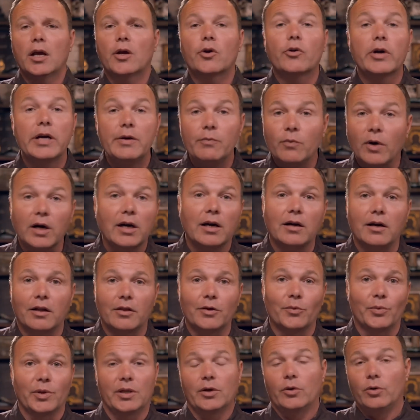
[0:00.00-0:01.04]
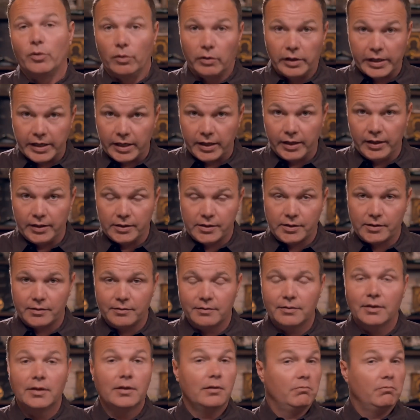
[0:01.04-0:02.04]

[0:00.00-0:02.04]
Greet one another with a holy kiss.